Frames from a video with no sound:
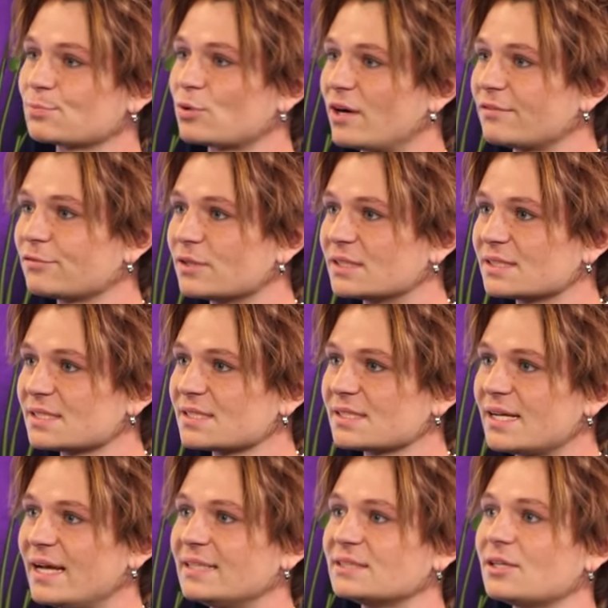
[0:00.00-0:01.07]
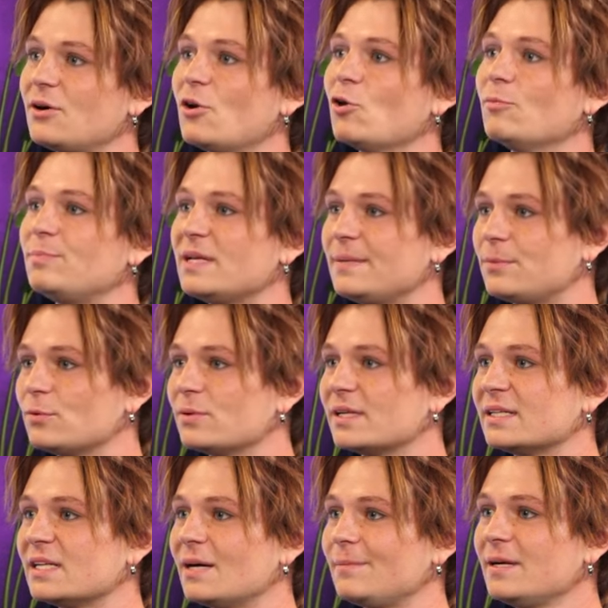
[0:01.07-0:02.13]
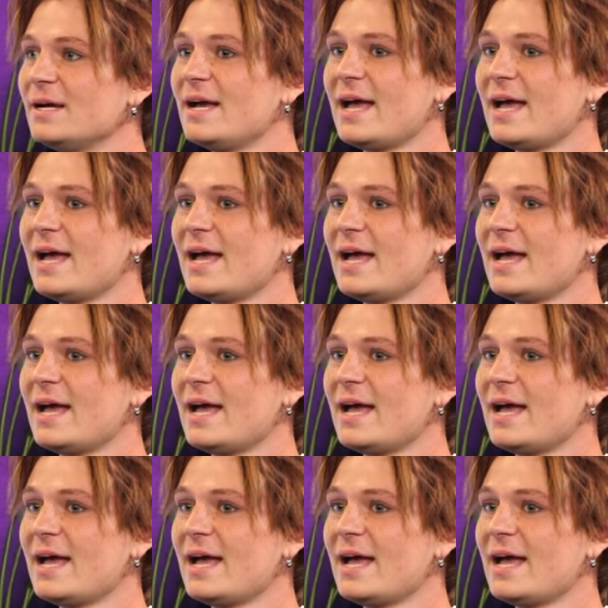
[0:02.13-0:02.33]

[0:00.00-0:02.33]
preference and to hope people would end up.